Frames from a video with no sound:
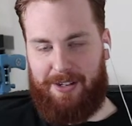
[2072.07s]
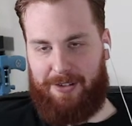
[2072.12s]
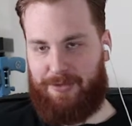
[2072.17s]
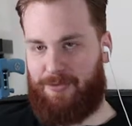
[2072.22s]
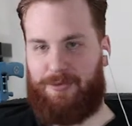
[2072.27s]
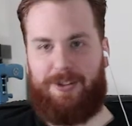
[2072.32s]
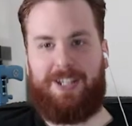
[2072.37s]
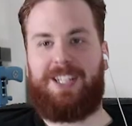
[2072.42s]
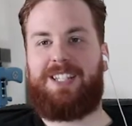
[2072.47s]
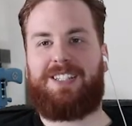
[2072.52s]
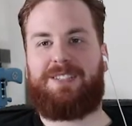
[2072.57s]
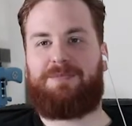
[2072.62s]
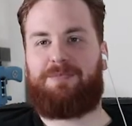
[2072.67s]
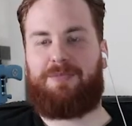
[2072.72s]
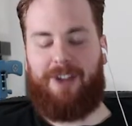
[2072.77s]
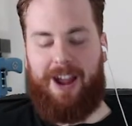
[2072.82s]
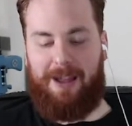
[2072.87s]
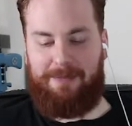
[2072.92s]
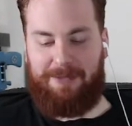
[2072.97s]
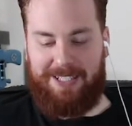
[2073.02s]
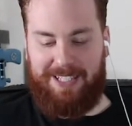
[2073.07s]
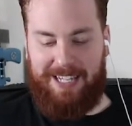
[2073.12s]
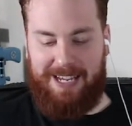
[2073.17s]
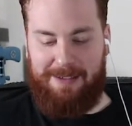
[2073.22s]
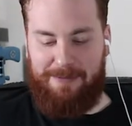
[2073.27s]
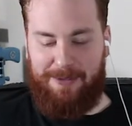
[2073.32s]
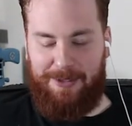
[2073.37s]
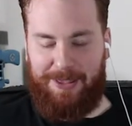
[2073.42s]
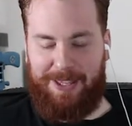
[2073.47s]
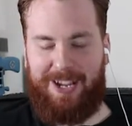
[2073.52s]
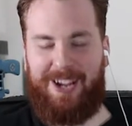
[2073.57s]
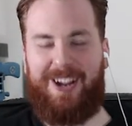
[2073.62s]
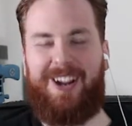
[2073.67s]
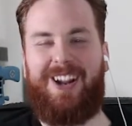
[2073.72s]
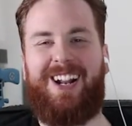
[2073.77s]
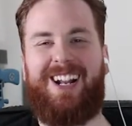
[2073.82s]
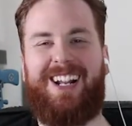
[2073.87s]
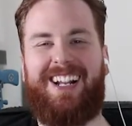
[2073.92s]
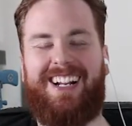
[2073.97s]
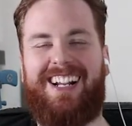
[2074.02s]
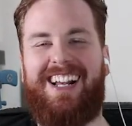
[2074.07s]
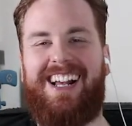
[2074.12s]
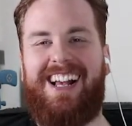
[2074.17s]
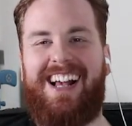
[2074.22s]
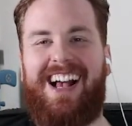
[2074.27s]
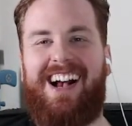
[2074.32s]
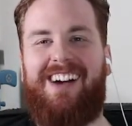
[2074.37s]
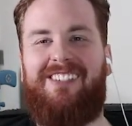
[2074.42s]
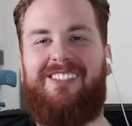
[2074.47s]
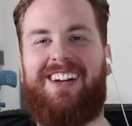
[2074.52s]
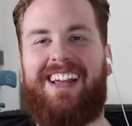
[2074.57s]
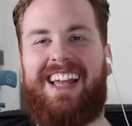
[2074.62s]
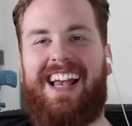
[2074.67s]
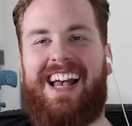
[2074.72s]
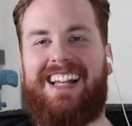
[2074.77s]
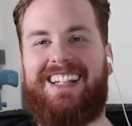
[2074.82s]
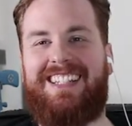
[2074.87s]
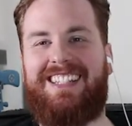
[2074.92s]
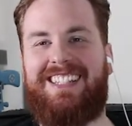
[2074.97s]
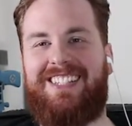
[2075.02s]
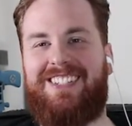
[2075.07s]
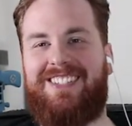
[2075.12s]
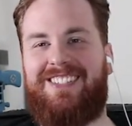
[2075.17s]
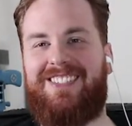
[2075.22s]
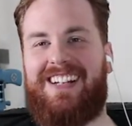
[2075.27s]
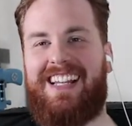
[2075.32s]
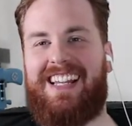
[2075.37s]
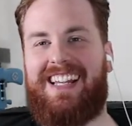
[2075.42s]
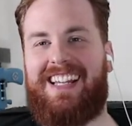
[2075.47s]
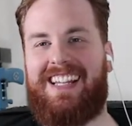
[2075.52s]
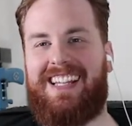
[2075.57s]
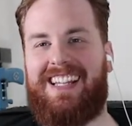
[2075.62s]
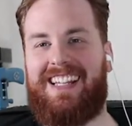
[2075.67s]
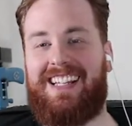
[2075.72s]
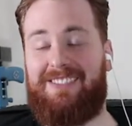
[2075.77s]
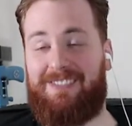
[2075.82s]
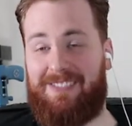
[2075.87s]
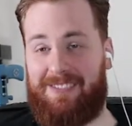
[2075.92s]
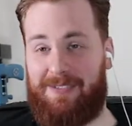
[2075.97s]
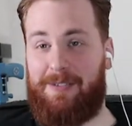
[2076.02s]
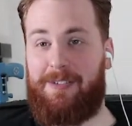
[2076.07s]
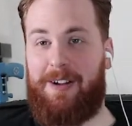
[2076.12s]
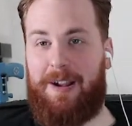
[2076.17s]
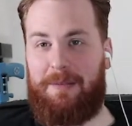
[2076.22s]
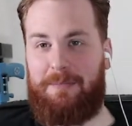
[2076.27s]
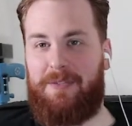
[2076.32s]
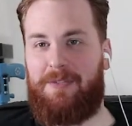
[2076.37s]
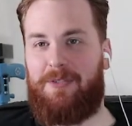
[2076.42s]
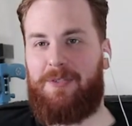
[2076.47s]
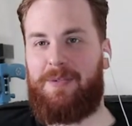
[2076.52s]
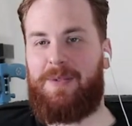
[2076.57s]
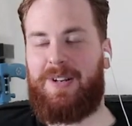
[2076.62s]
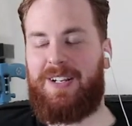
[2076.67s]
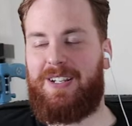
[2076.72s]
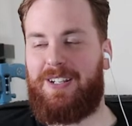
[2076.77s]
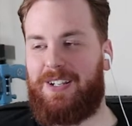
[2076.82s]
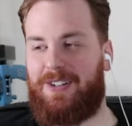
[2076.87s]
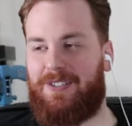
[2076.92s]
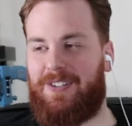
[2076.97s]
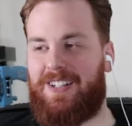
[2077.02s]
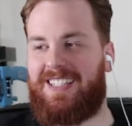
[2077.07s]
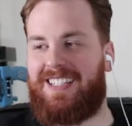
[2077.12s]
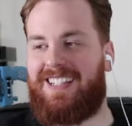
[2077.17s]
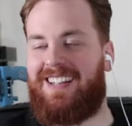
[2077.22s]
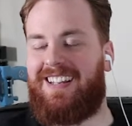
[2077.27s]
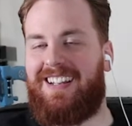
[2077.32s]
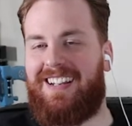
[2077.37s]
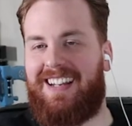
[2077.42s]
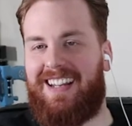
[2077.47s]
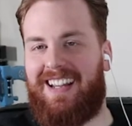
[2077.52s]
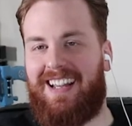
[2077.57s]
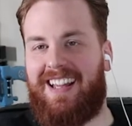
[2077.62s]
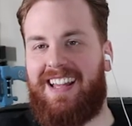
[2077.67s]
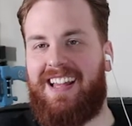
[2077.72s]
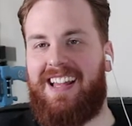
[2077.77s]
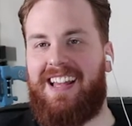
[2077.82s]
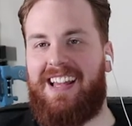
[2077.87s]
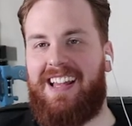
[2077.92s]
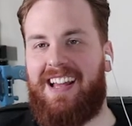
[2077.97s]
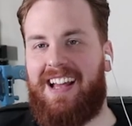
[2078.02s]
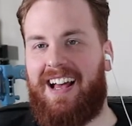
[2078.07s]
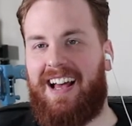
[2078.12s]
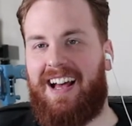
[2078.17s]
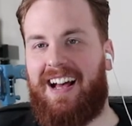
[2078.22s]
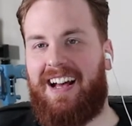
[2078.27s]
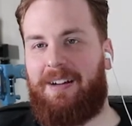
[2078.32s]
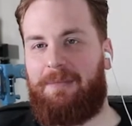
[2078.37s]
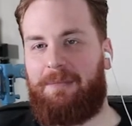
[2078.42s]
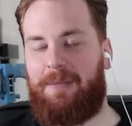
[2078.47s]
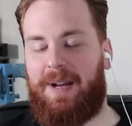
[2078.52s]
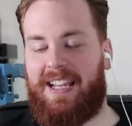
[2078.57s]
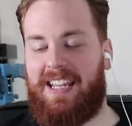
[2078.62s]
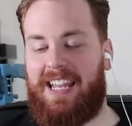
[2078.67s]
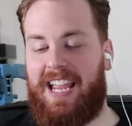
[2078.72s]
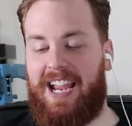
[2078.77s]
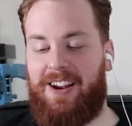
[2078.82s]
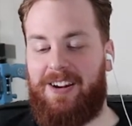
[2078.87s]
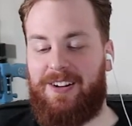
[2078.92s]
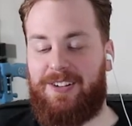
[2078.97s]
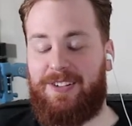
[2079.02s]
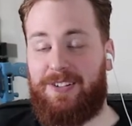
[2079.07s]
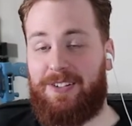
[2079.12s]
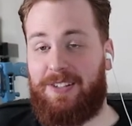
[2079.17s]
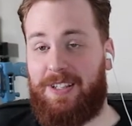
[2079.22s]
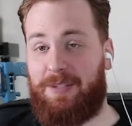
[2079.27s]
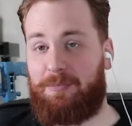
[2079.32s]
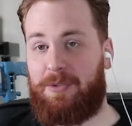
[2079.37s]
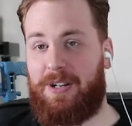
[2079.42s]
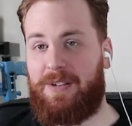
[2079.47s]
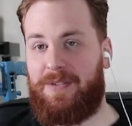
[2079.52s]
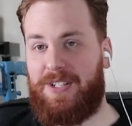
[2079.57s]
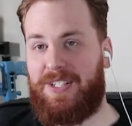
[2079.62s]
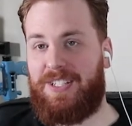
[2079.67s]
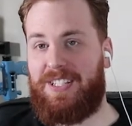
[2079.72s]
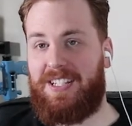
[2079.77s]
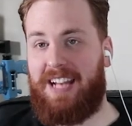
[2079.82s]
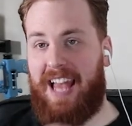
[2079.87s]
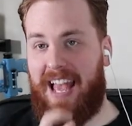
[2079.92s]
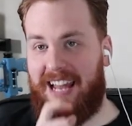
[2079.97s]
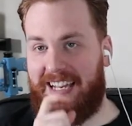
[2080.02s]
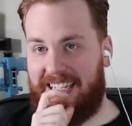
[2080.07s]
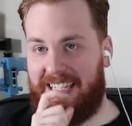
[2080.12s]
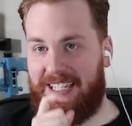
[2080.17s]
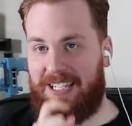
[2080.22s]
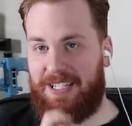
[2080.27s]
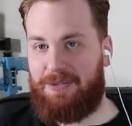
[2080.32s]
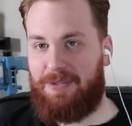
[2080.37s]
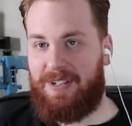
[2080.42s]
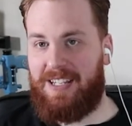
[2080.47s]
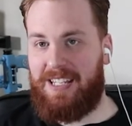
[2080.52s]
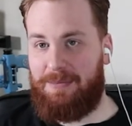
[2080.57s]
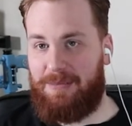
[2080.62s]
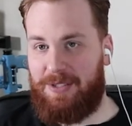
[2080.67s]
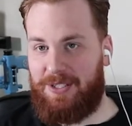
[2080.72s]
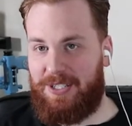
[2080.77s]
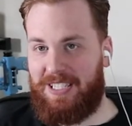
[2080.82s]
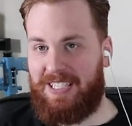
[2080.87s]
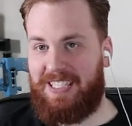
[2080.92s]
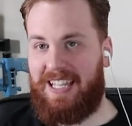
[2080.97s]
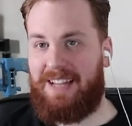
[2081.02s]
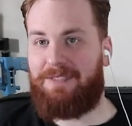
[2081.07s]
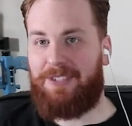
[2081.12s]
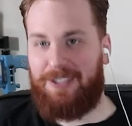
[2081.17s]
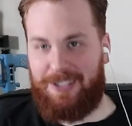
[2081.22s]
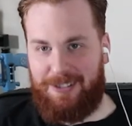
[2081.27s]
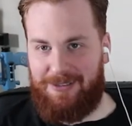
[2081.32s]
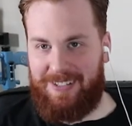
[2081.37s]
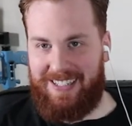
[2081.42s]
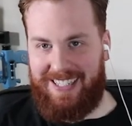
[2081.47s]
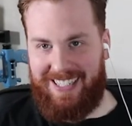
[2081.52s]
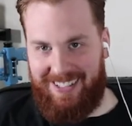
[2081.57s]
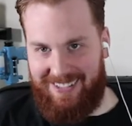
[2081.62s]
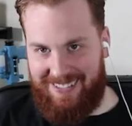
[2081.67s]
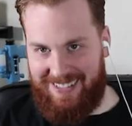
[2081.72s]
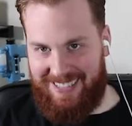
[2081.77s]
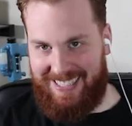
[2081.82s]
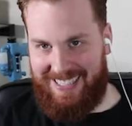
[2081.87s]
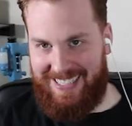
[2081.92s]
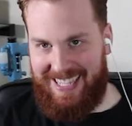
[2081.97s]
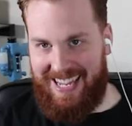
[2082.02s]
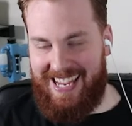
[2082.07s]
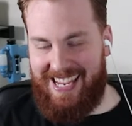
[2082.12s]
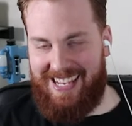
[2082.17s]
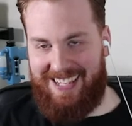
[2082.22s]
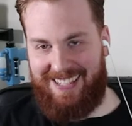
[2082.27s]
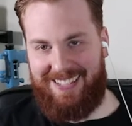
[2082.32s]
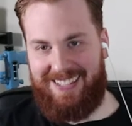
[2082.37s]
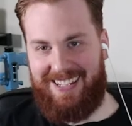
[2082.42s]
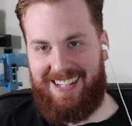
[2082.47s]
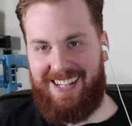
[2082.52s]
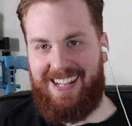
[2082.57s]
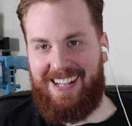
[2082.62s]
Grease, prime example there. We had to do a, right before we went into Grease Lightning, a character in the previous scene had to eat a Twinkie, but she left her Twinkie on the stage.